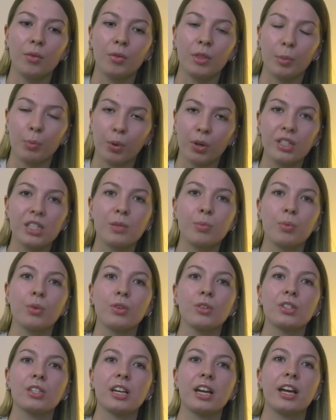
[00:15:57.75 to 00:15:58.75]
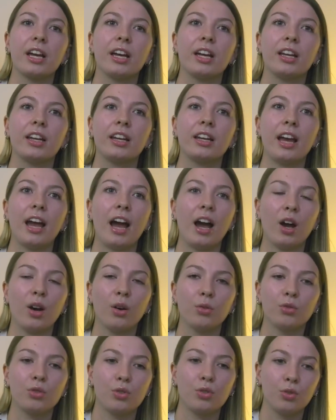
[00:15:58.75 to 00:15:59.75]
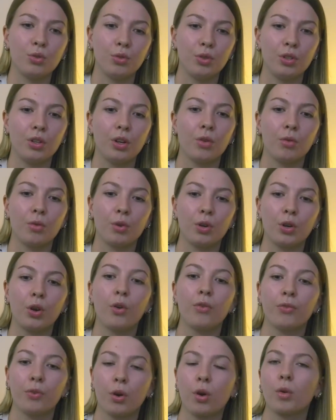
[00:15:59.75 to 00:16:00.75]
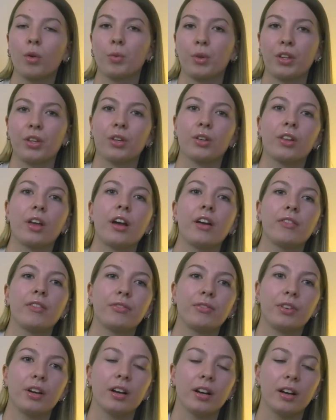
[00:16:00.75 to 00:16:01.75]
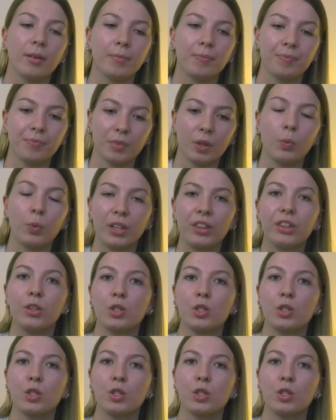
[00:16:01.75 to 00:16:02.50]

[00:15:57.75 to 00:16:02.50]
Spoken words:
the principles and how to, go forward with your life with those